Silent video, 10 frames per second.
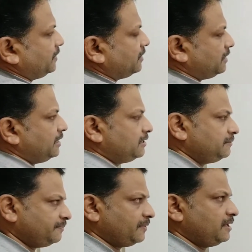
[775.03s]

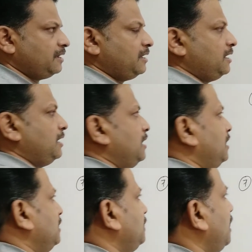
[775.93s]
Clear?
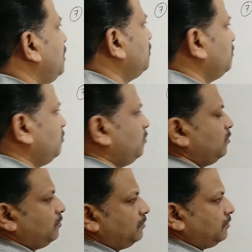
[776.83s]
And now
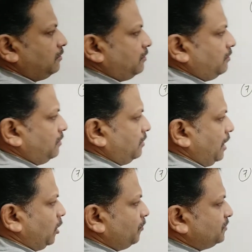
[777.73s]

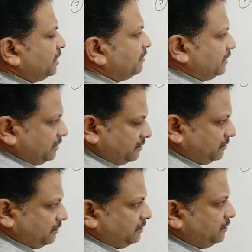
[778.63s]
an observer
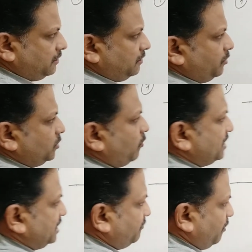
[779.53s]
who is
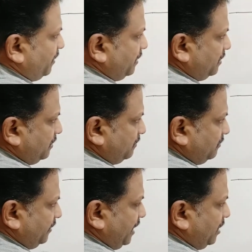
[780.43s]
watching from here,
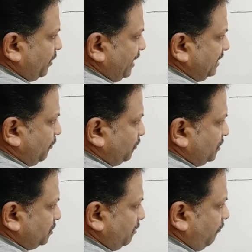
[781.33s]
we can locate the
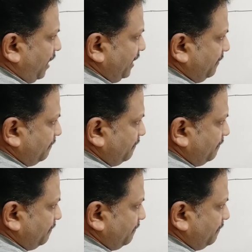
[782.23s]
position of eye.